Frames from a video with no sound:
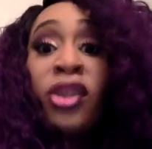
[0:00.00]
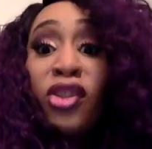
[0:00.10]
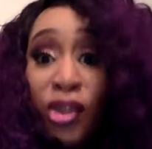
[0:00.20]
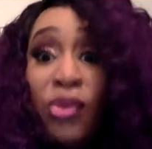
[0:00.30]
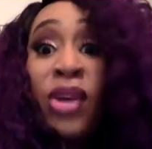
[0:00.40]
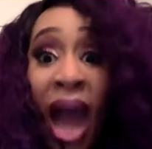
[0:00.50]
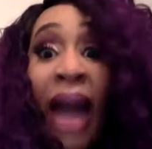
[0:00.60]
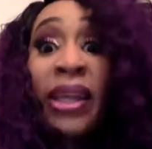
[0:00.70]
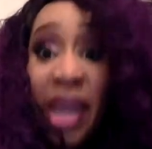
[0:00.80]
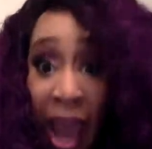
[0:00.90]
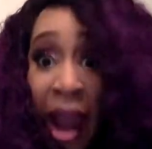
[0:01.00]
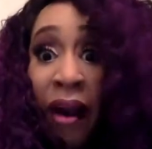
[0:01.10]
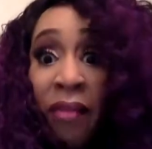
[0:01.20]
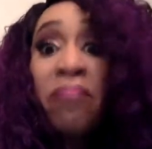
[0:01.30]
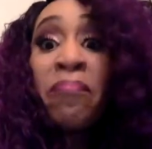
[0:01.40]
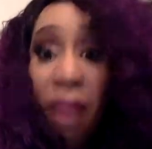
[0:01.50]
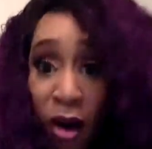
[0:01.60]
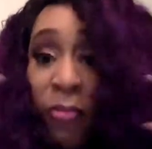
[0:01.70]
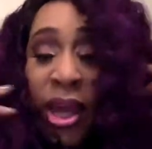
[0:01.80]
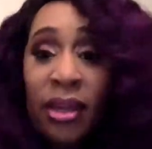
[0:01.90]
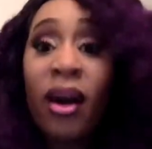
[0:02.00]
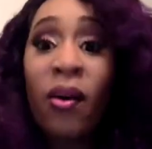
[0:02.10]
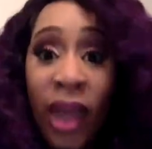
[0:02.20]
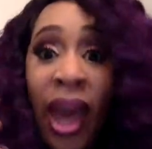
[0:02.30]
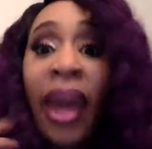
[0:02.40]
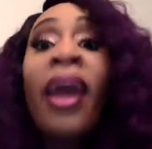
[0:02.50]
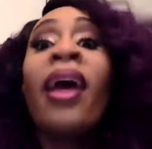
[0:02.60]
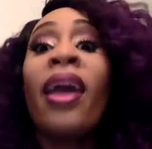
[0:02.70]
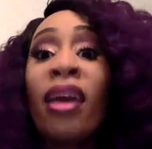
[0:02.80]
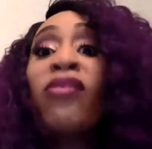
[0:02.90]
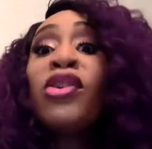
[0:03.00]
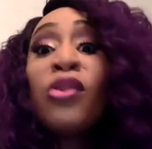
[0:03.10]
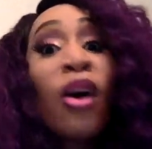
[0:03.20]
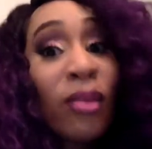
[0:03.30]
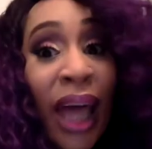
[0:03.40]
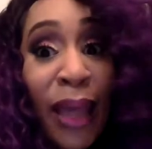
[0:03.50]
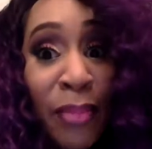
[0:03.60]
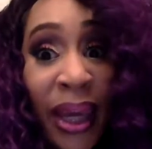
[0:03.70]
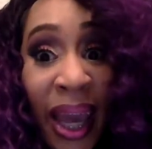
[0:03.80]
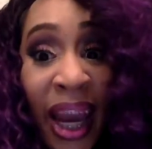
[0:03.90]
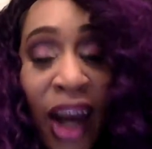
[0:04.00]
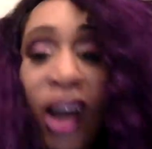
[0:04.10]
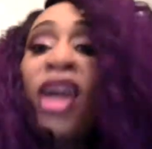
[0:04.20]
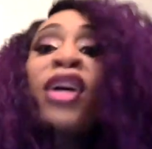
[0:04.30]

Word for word: do not care moment, okay? If you don't like big hair,